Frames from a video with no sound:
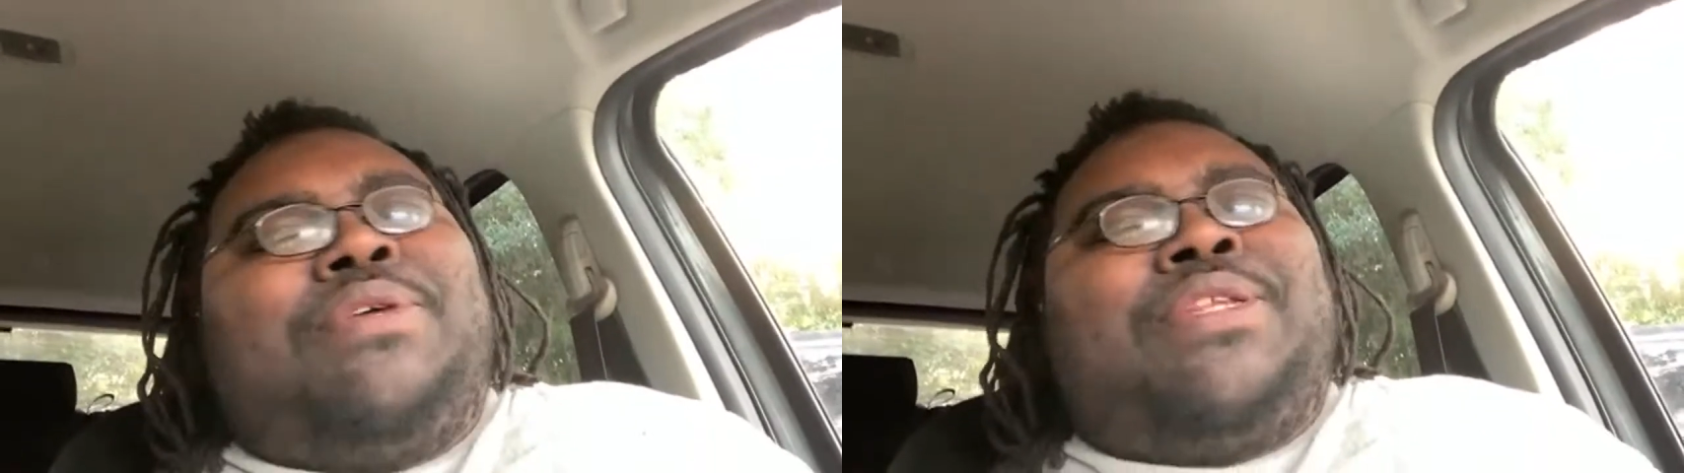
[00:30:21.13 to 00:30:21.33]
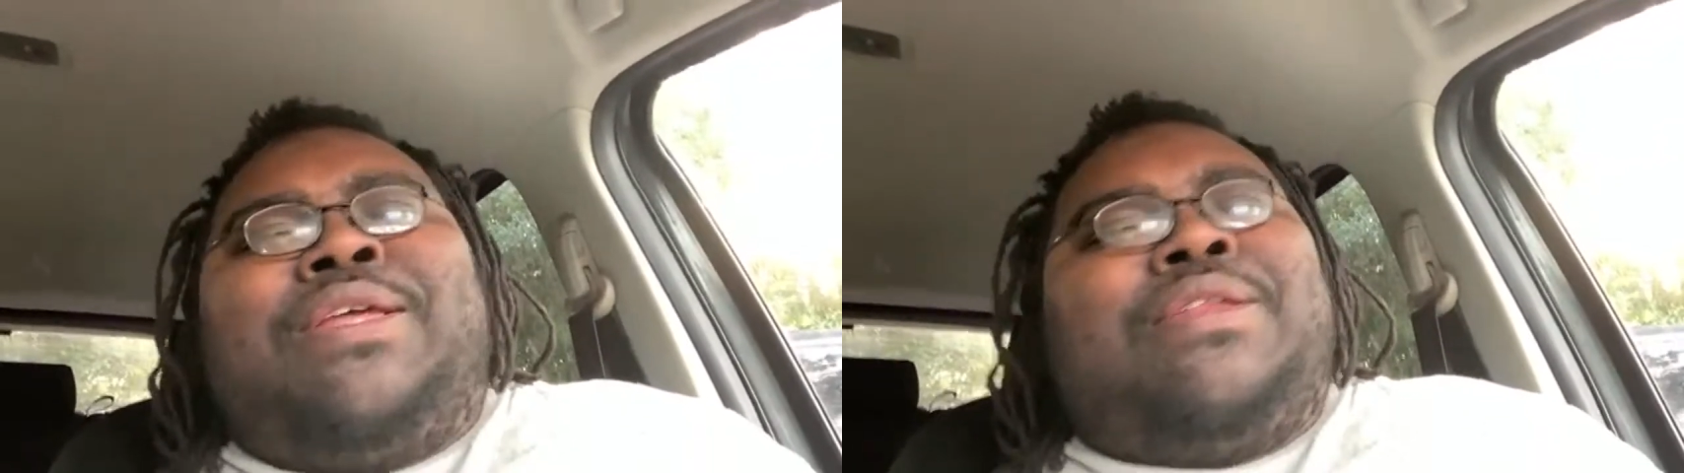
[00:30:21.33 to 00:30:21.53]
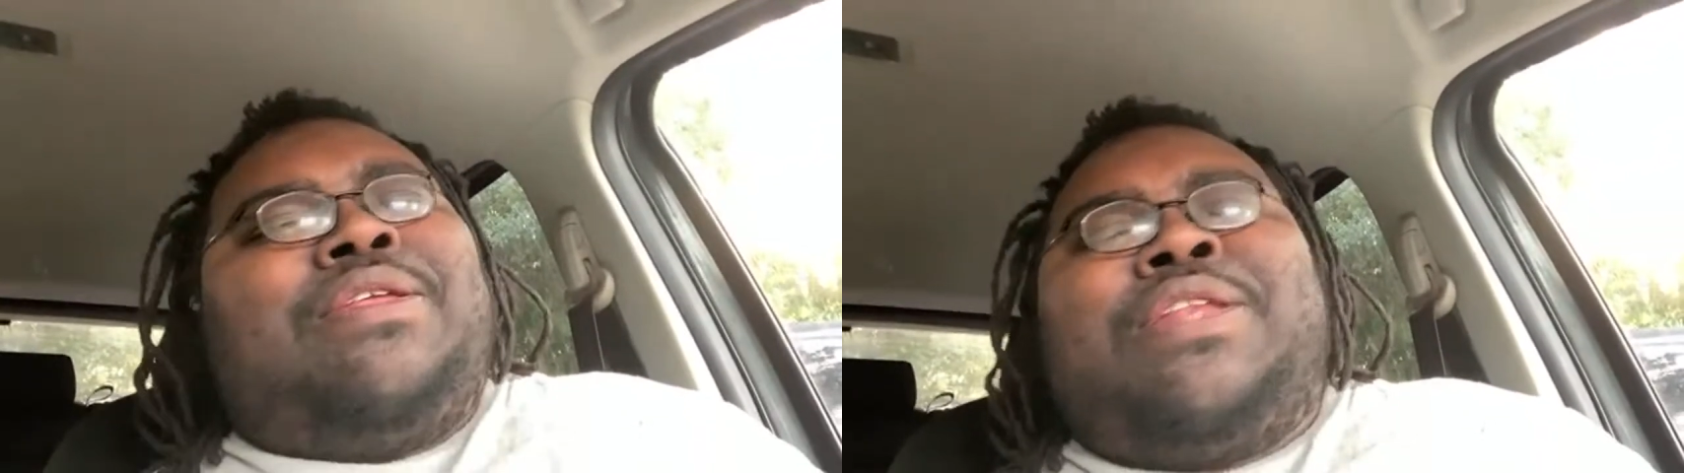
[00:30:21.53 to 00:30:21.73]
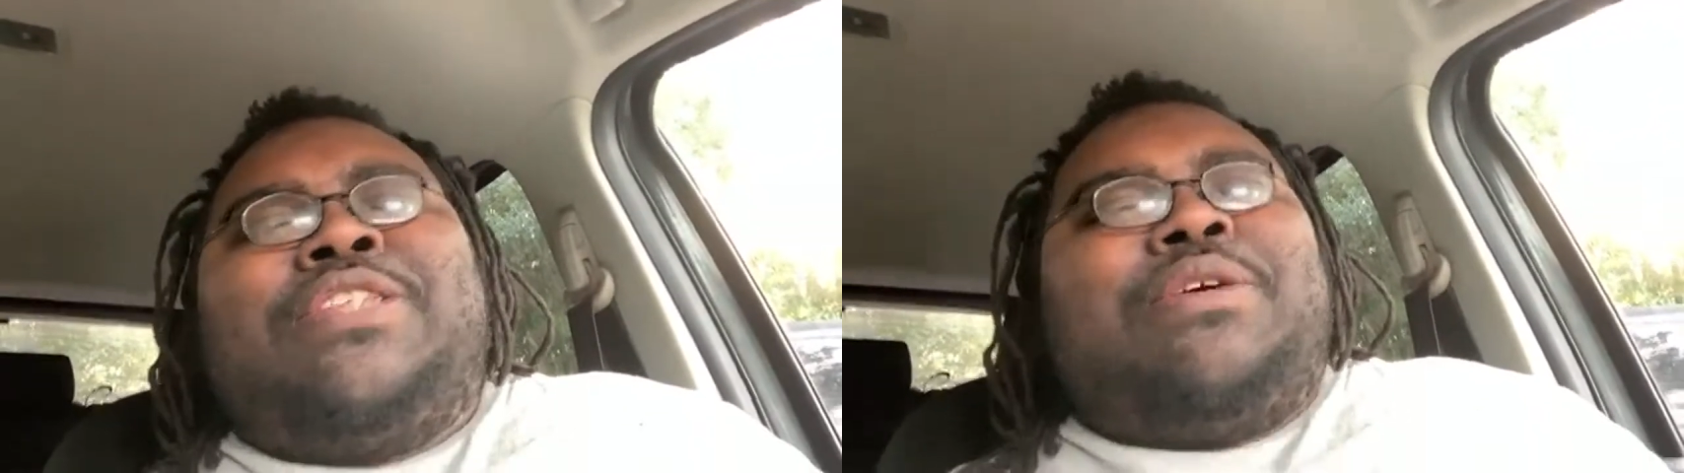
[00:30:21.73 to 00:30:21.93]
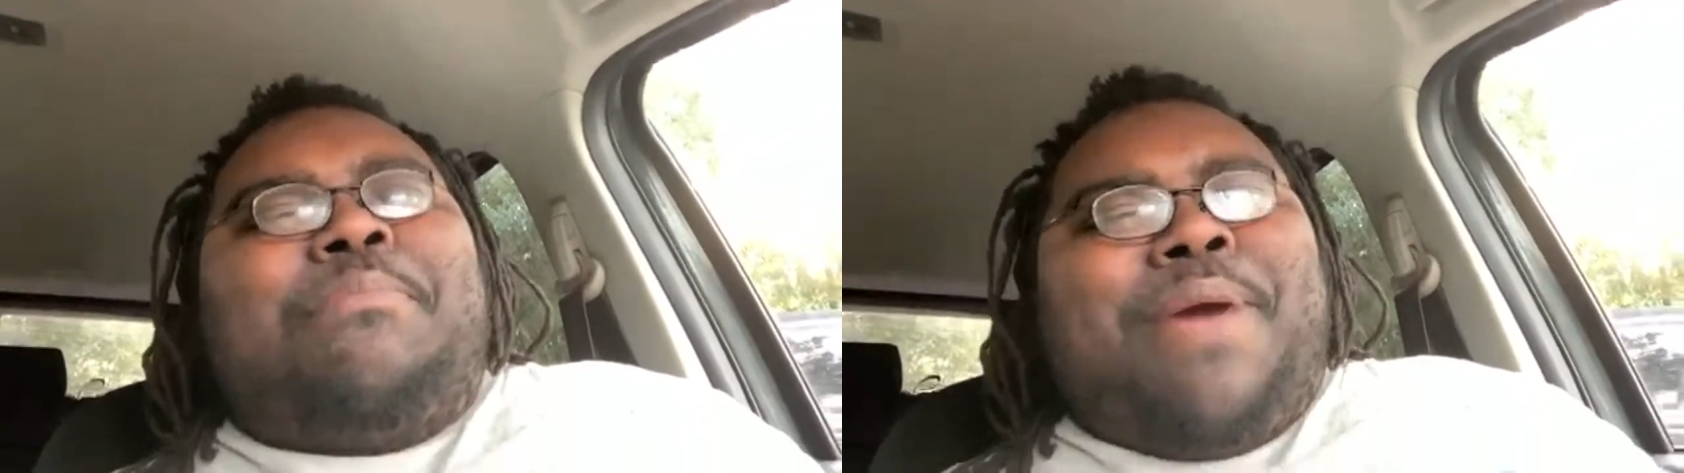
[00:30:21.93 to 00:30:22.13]
It doesn't
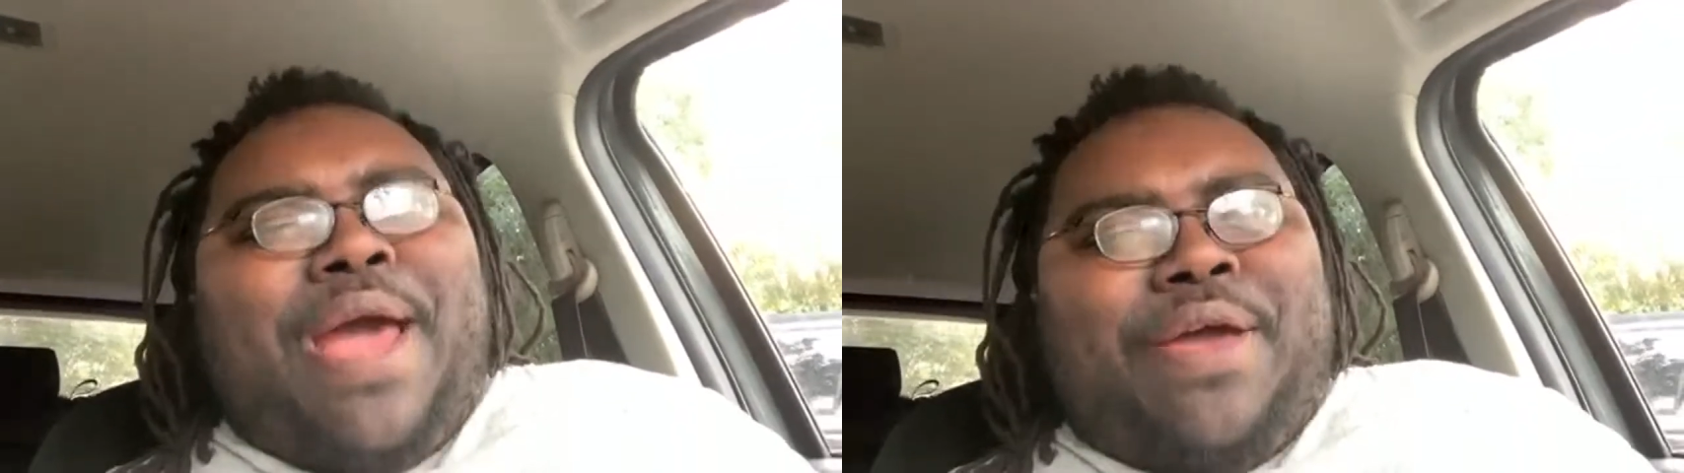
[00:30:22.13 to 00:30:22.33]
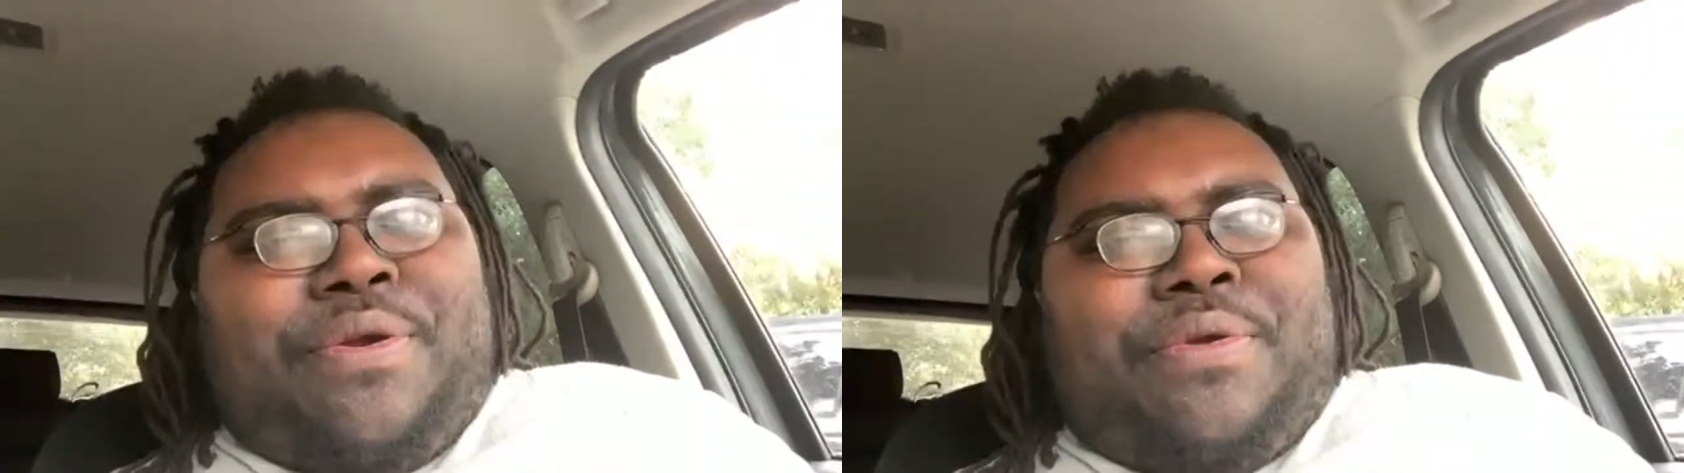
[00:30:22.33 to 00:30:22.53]
matter.